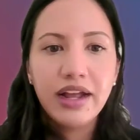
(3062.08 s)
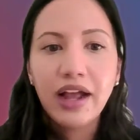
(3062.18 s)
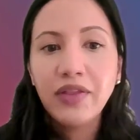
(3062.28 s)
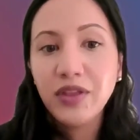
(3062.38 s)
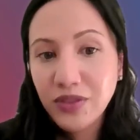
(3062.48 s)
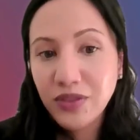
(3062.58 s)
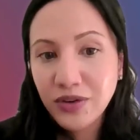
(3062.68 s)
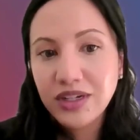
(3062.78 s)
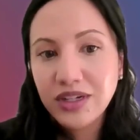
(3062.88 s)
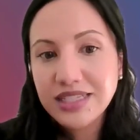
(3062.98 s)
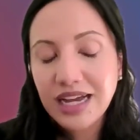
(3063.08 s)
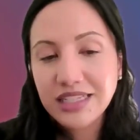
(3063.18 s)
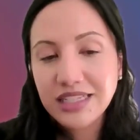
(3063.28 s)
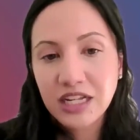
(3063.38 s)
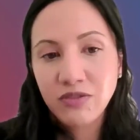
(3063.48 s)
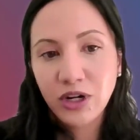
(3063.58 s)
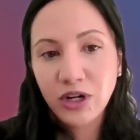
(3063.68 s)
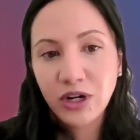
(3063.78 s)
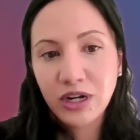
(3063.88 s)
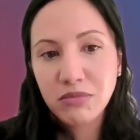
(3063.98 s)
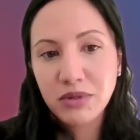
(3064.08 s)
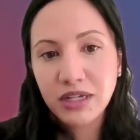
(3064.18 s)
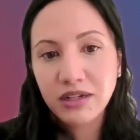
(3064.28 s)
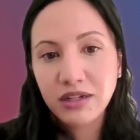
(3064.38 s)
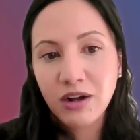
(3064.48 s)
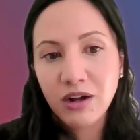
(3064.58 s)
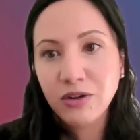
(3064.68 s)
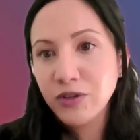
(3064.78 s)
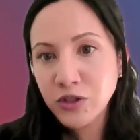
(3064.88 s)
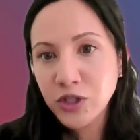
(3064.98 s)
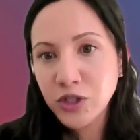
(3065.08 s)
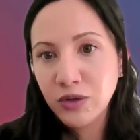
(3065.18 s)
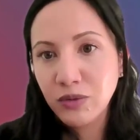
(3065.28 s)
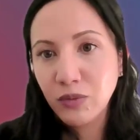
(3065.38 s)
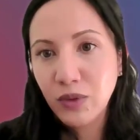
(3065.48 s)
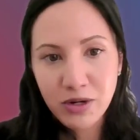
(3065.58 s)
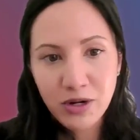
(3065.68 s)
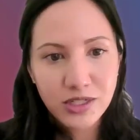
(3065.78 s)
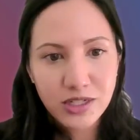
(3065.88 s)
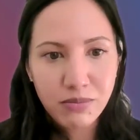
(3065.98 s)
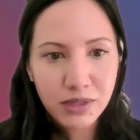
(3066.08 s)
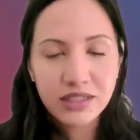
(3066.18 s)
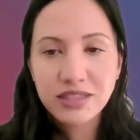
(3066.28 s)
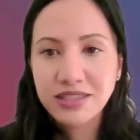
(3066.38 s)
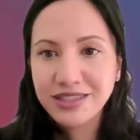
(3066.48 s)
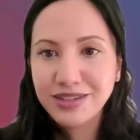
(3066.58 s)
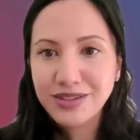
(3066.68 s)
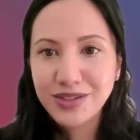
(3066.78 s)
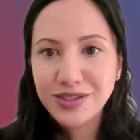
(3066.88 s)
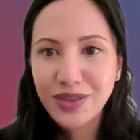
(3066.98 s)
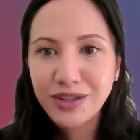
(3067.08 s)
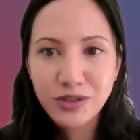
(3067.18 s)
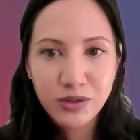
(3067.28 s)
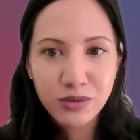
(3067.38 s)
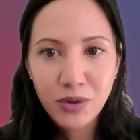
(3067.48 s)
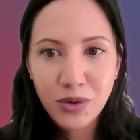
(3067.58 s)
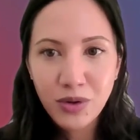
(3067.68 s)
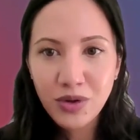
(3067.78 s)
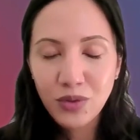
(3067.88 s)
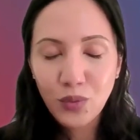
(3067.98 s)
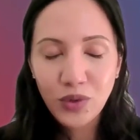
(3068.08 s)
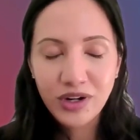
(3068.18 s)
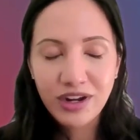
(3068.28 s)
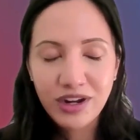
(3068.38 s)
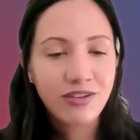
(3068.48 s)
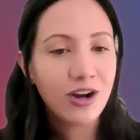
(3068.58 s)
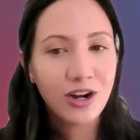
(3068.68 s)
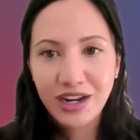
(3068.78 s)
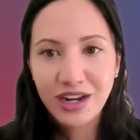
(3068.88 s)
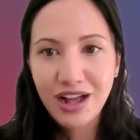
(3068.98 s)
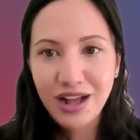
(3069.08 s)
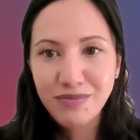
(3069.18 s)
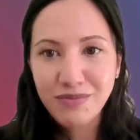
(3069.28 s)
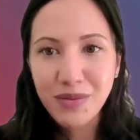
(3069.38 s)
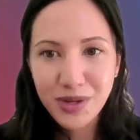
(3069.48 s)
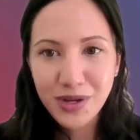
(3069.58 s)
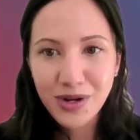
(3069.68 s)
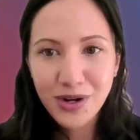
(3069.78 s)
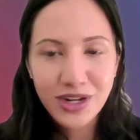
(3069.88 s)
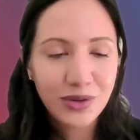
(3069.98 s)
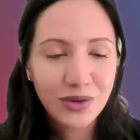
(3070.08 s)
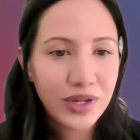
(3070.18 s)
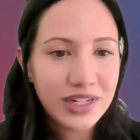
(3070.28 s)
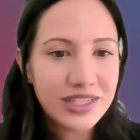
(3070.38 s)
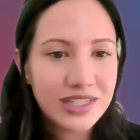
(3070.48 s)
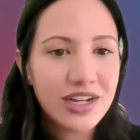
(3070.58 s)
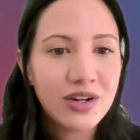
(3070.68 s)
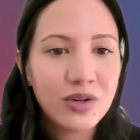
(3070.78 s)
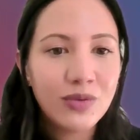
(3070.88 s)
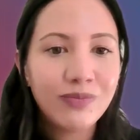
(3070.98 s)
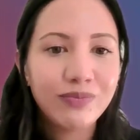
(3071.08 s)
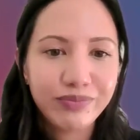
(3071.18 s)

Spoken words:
And the third is asking for your input on future webinar topics. So that Zoom poll would have already appeared in your window,